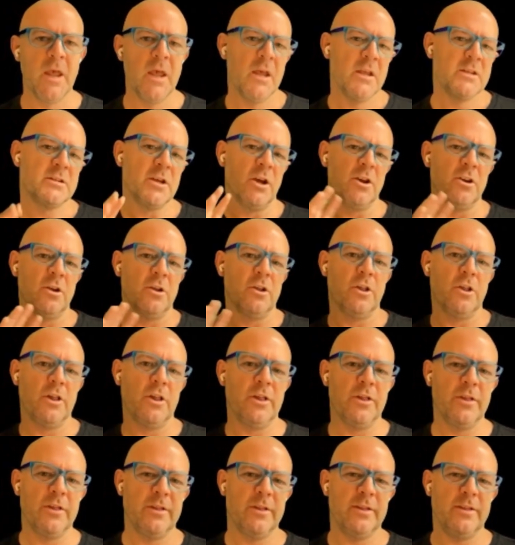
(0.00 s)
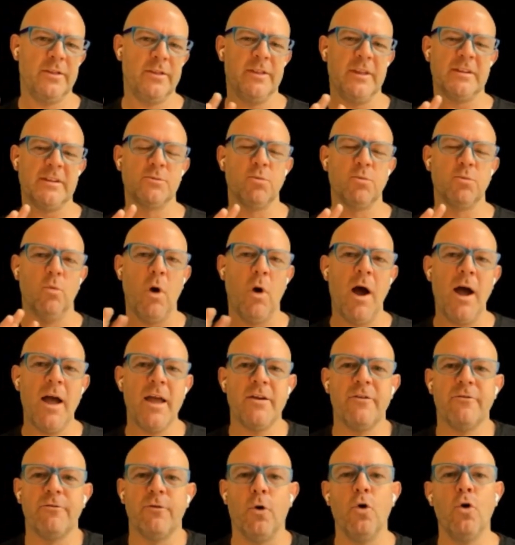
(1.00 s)
So this way
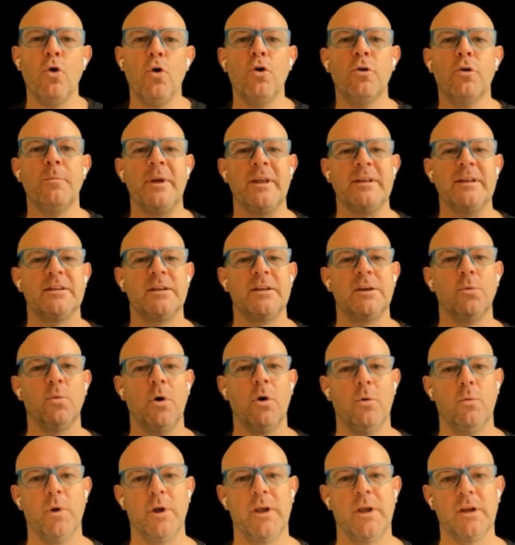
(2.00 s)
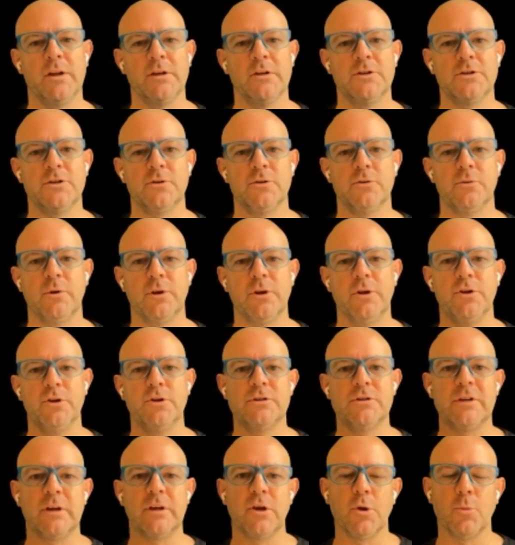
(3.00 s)
of augmenting what we can do and
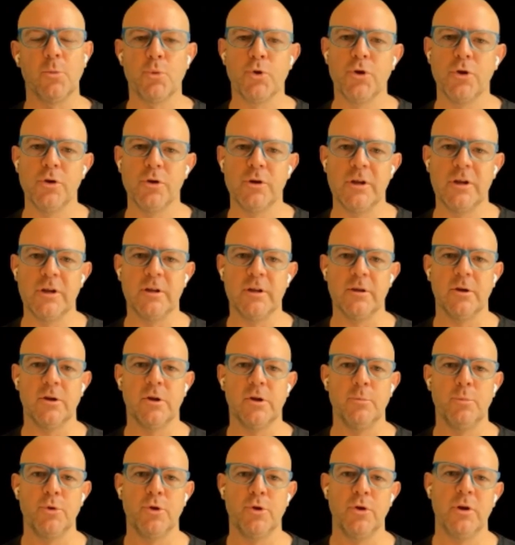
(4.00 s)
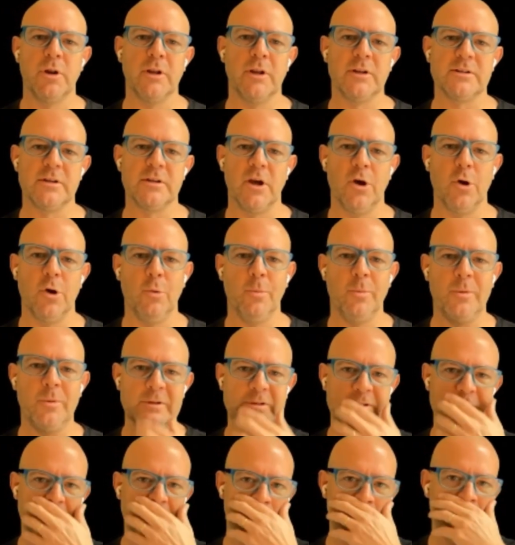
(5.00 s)
using computing to help
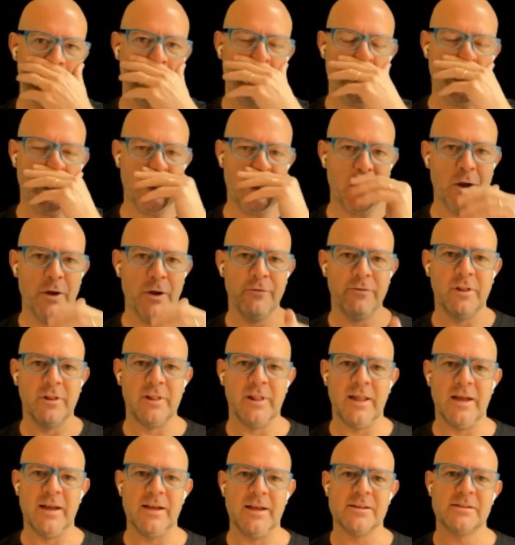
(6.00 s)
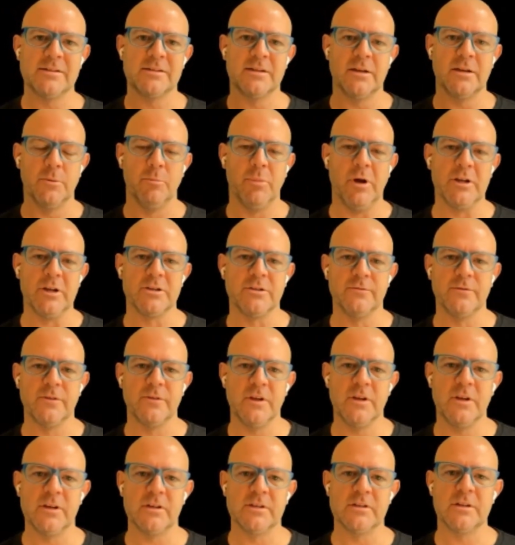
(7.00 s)
us over the last bunch of
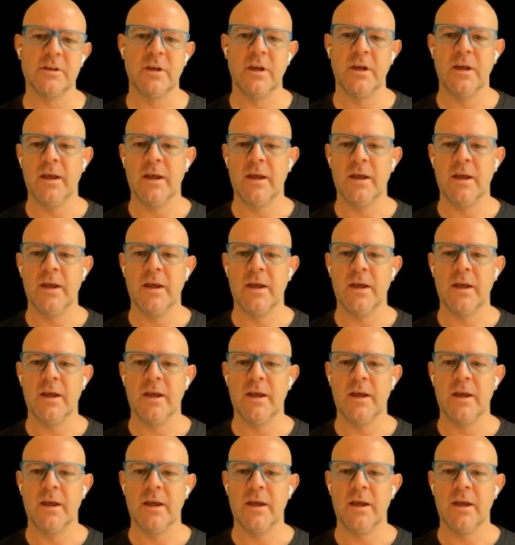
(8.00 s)
years